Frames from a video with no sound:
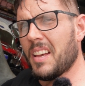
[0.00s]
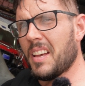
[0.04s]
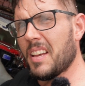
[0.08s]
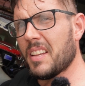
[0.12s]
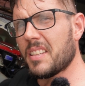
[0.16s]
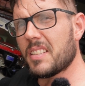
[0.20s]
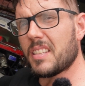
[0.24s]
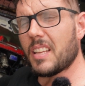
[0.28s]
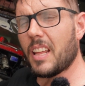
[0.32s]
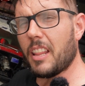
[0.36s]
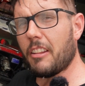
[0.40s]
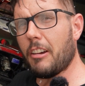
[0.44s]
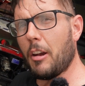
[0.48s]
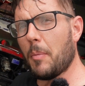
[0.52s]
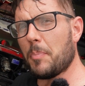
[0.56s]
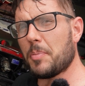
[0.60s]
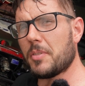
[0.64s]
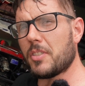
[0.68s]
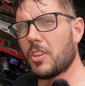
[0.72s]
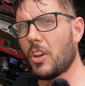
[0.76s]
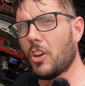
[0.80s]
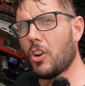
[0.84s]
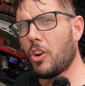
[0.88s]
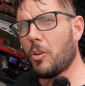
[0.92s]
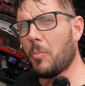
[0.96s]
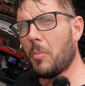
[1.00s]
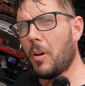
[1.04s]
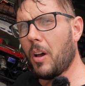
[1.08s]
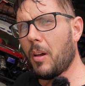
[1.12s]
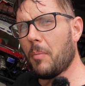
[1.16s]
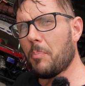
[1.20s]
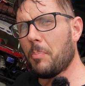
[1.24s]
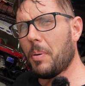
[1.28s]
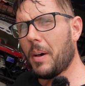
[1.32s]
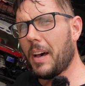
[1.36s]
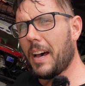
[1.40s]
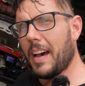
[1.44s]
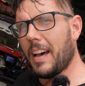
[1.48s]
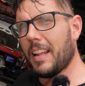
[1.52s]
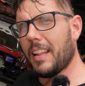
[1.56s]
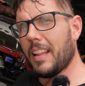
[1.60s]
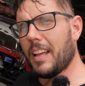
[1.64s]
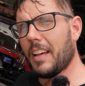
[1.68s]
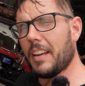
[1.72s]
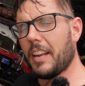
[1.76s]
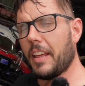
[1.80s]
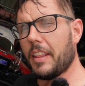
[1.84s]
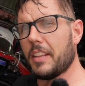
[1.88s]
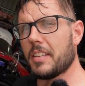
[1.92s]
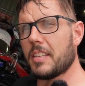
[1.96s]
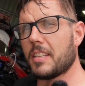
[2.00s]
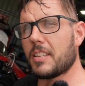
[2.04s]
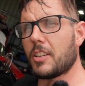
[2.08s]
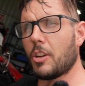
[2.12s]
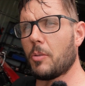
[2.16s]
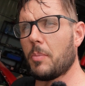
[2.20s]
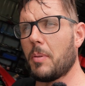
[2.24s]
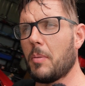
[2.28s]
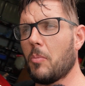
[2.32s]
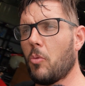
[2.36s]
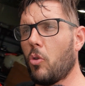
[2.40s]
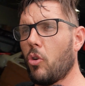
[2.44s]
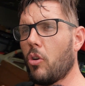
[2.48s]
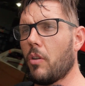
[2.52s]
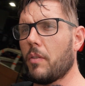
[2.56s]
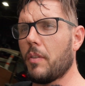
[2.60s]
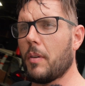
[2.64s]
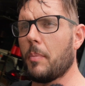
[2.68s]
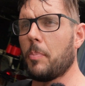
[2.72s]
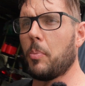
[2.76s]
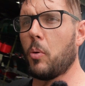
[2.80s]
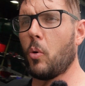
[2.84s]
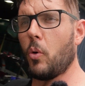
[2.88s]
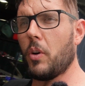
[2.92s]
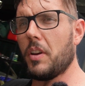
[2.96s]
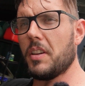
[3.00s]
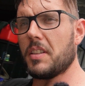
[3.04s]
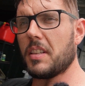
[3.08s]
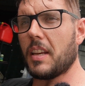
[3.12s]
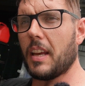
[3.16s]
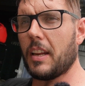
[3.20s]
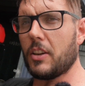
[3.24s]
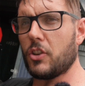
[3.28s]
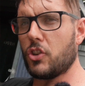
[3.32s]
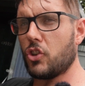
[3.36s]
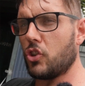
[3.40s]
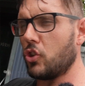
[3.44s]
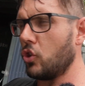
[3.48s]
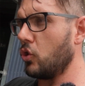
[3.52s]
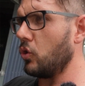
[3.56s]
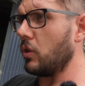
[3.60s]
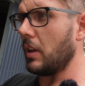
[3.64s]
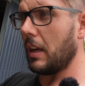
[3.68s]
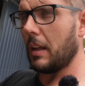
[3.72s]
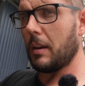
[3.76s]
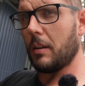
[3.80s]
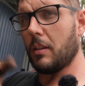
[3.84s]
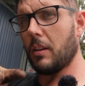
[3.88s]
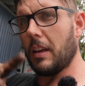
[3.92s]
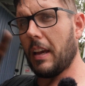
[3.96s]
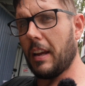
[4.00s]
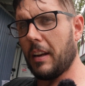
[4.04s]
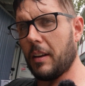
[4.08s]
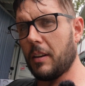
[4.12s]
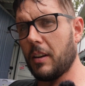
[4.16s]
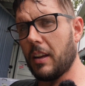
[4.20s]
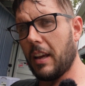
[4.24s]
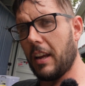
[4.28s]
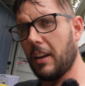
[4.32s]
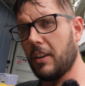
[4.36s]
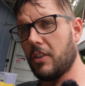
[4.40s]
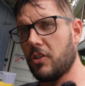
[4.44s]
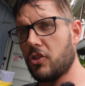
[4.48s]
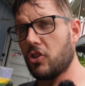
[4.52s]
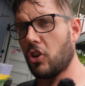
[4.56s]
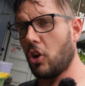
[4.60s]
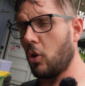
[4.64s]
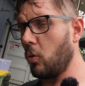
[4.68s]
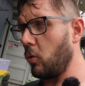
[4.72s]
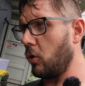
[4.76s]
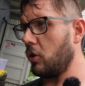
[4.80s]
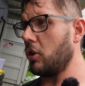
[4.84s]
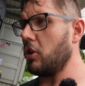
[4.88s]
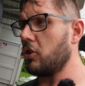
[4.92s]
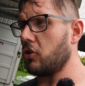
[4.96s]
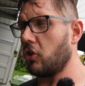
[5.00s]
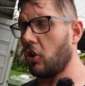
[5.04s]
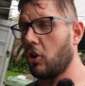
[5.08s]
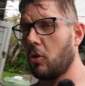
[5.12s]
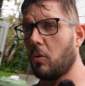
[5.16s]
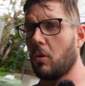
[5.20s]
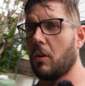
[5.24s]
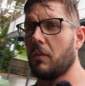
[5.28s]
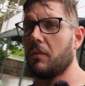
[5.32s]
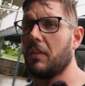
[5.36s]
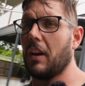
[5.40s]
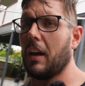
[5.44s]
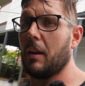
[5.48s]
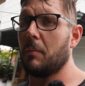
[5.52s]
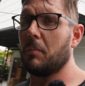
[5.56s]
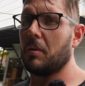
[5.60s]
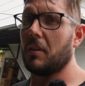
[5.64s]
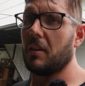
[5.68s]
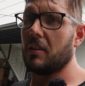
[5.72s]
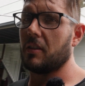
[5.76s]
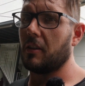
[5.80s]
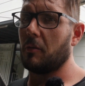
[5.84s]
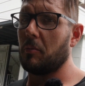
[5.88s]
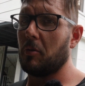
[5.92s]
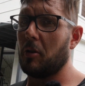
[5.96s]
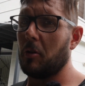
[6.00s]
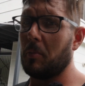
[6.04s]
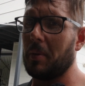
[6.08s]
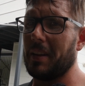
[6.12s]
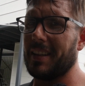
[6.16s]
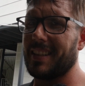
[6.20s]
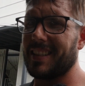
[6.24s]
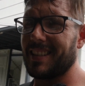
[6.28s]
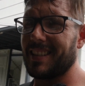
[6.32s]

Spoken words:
it's another episode on my Impala. Now this is going to be more of a point and shoot and show you what I've done, because I've been a bit